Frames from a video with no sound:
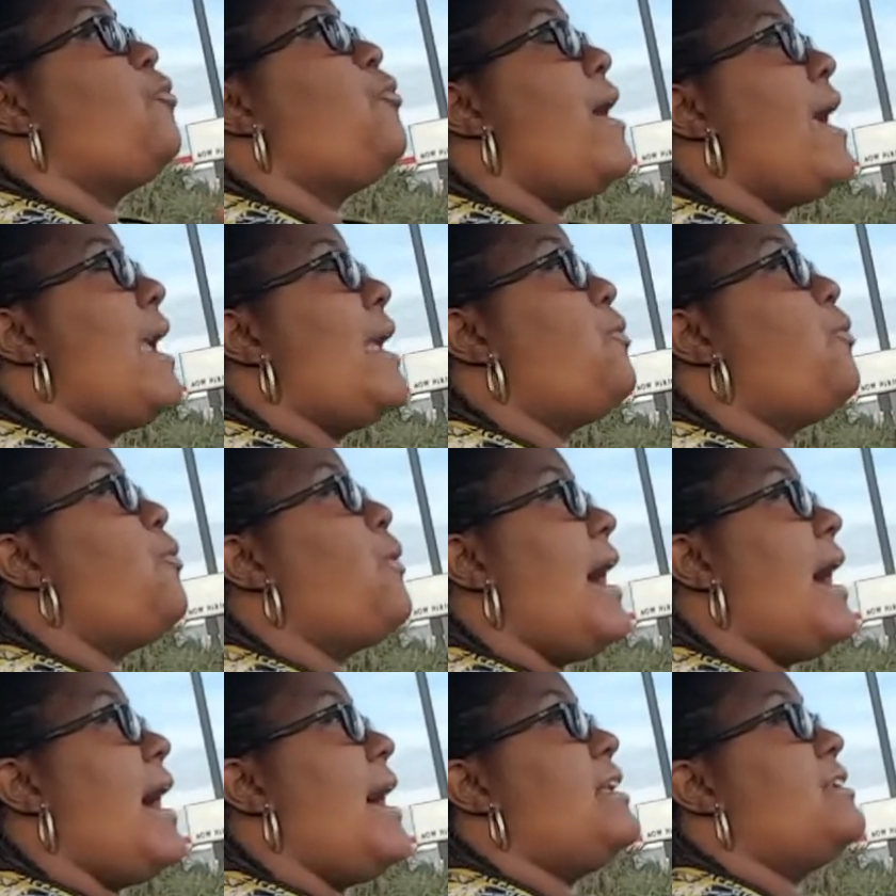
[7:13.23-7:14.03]

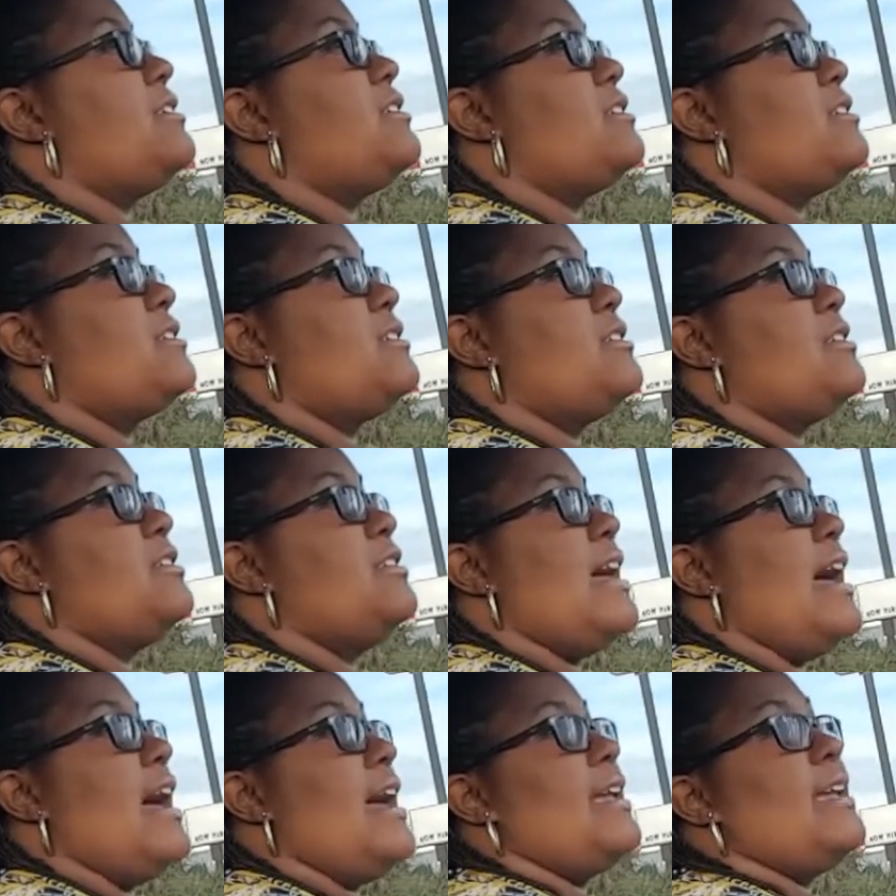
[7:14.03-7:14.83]
weight-wise
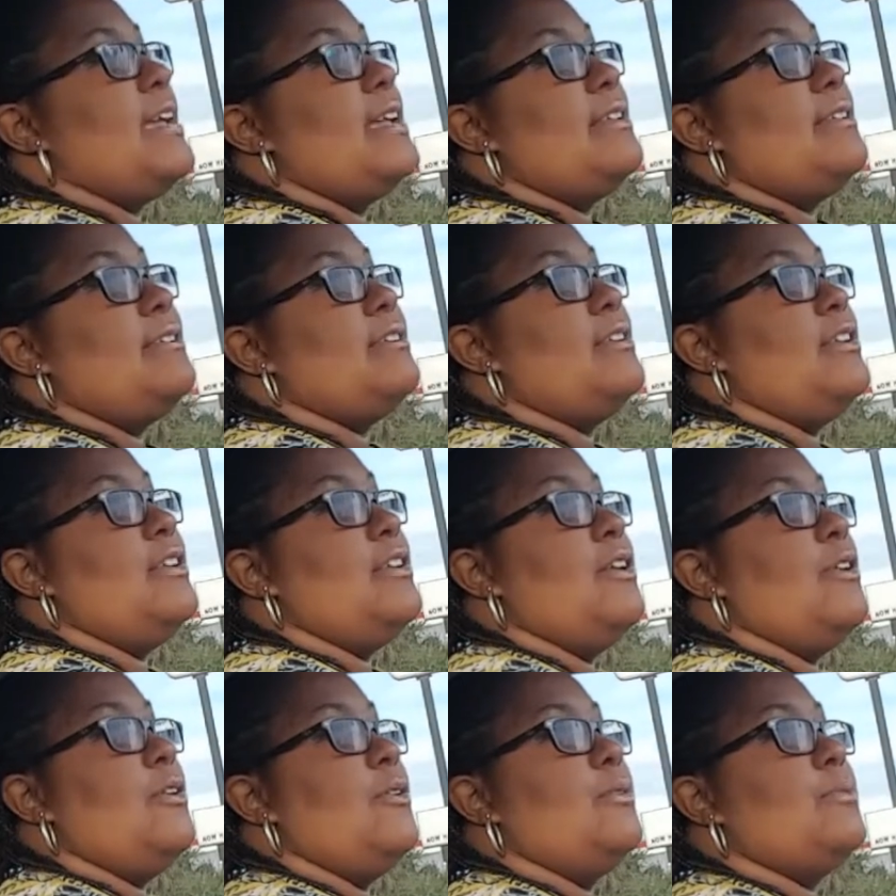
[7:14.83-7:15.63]
to not get, be
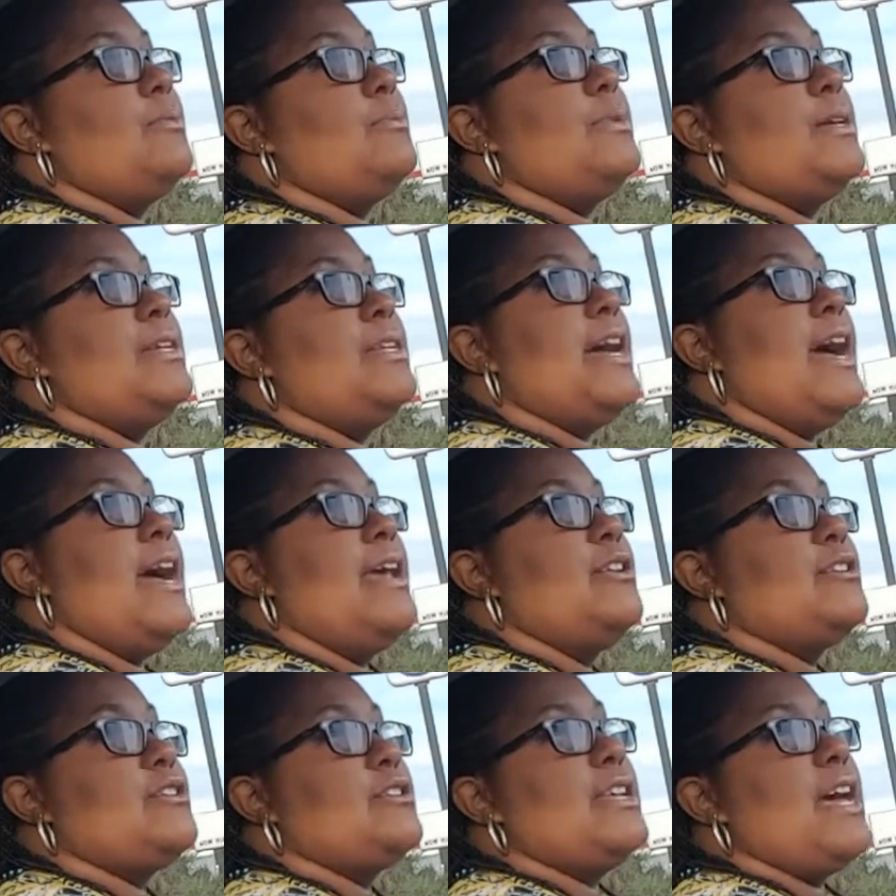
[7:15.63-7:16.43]

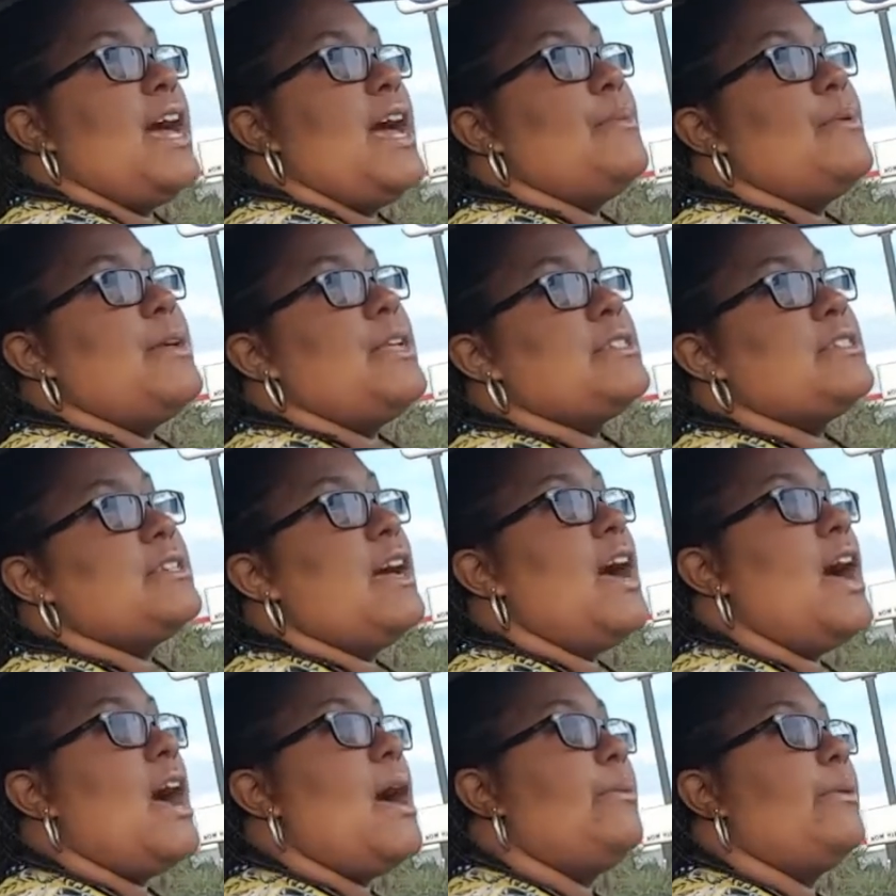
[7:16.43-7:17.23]
diagnosed with diabetes
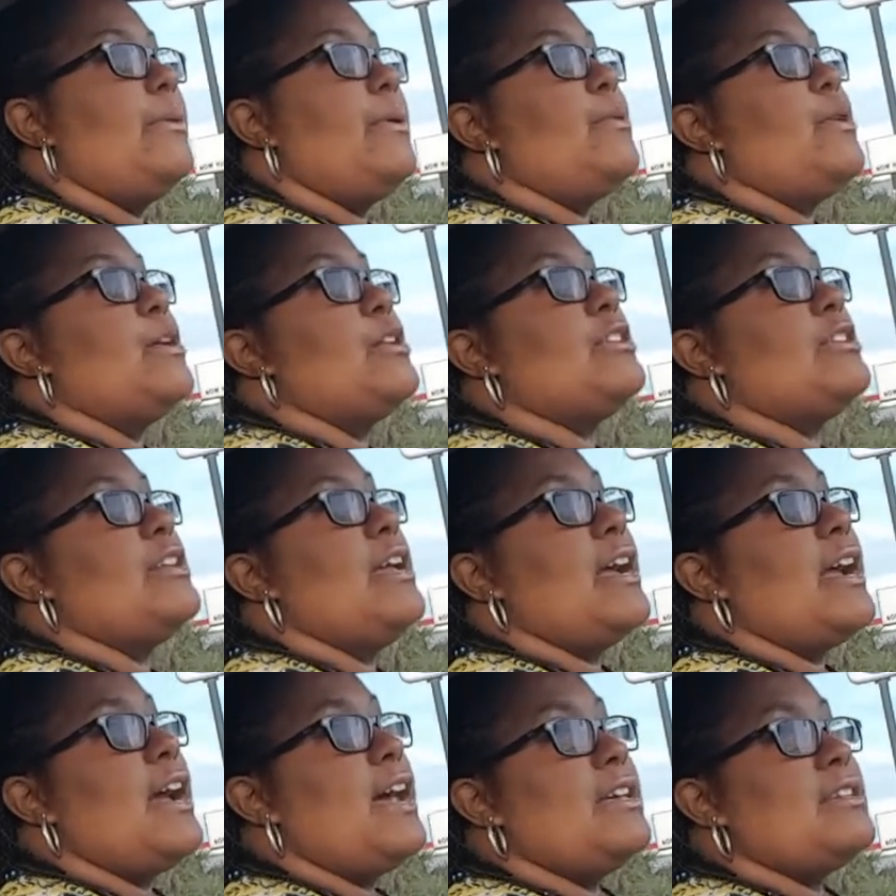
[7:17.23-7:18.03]
and high blood pressure and
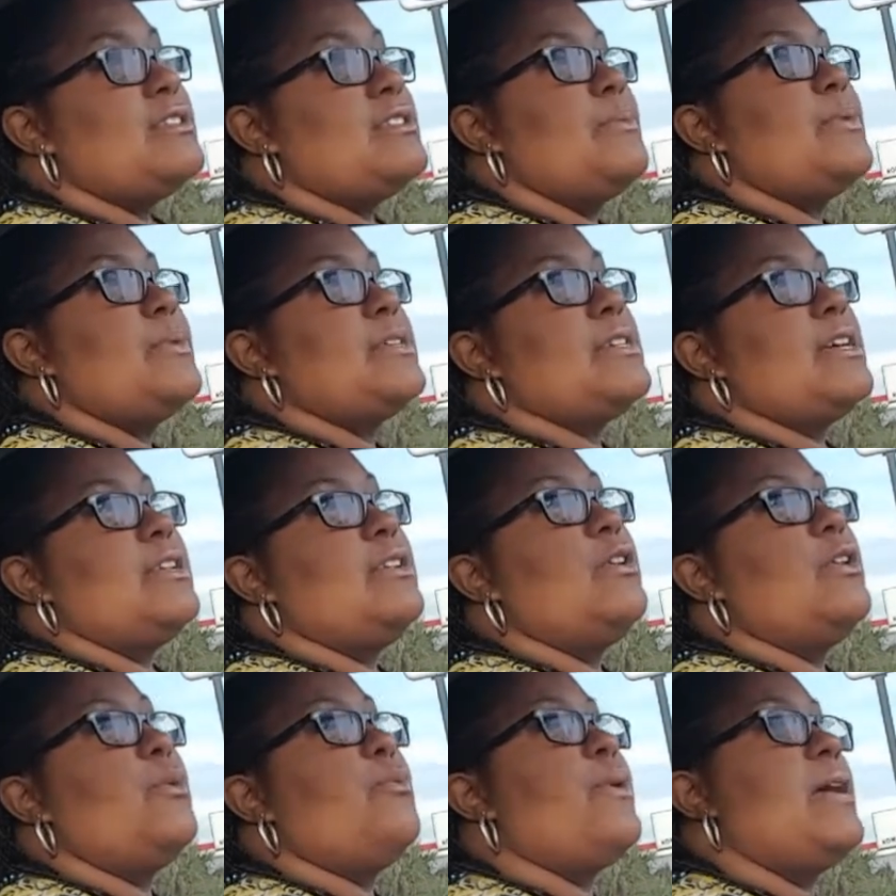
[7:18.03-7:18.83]
that kind of stuff, because I
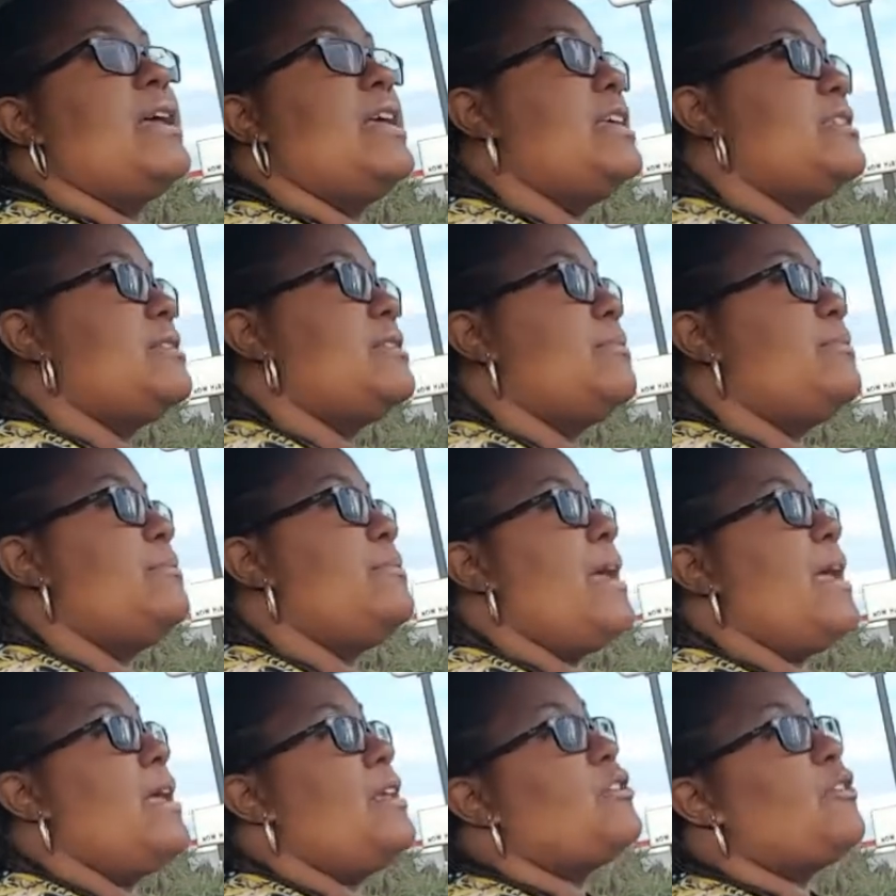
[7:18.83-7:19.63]
know that weight is a
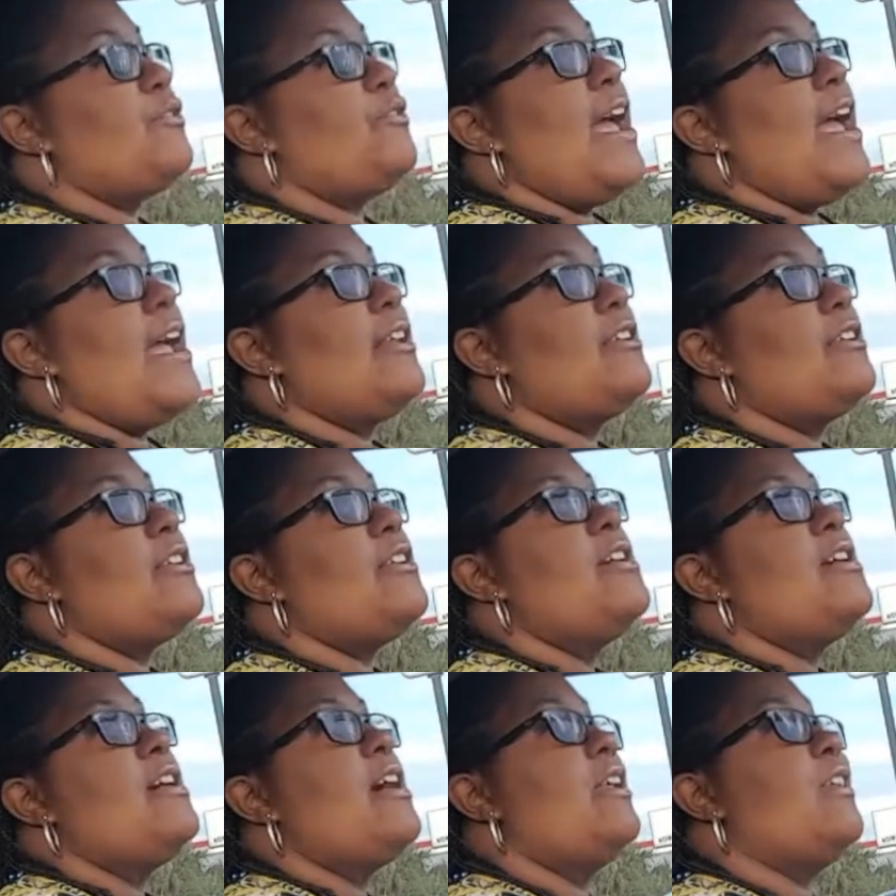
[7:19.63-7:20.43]
major
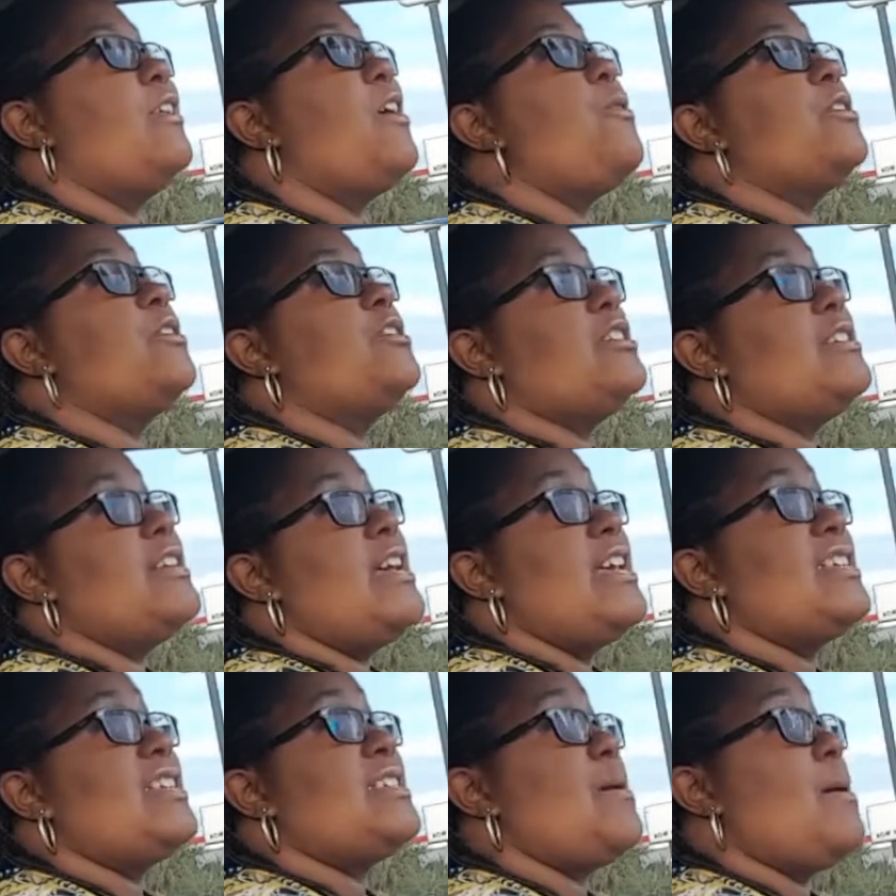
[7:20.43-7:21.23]
factor, along with
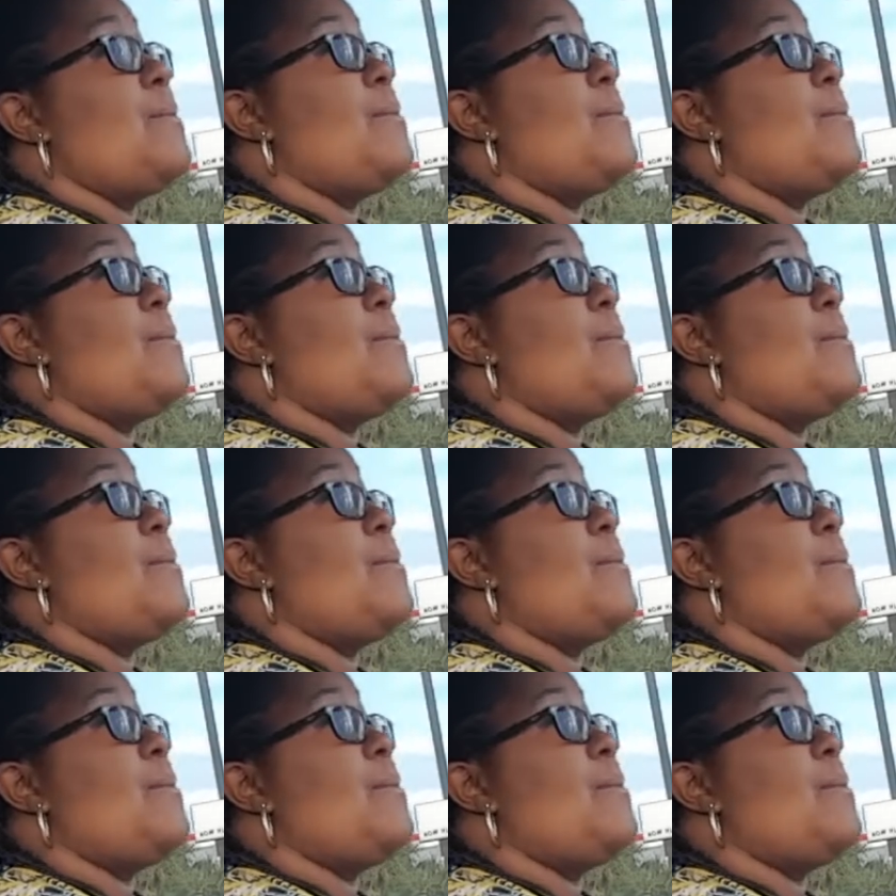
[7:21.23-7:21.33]
genetics.